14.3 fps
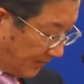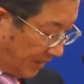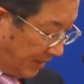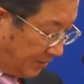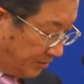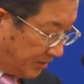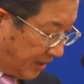
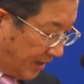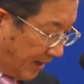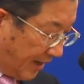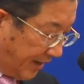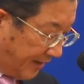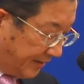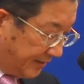In
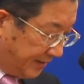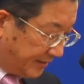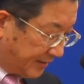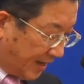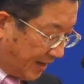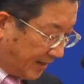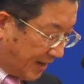2008,
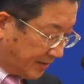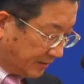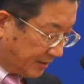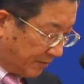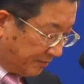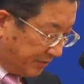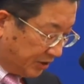Nissan announced
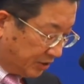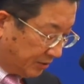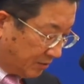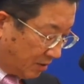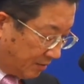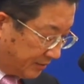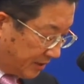our vision
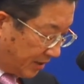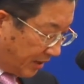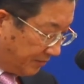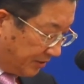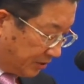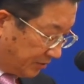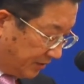of
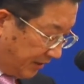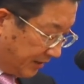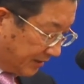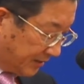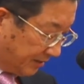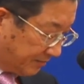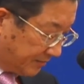zero-emission
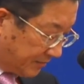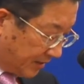leadership.